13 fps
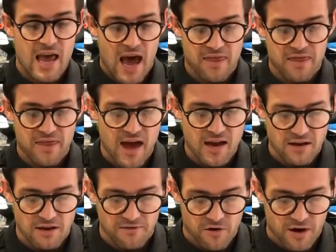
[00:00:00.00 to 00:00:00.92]
And
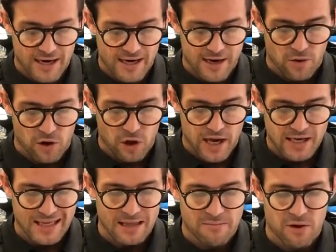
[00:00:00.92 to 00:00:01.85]
then you've got a little
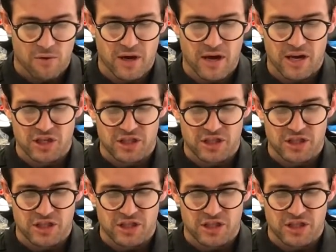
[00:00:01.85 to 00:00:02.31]
cleat in the middle here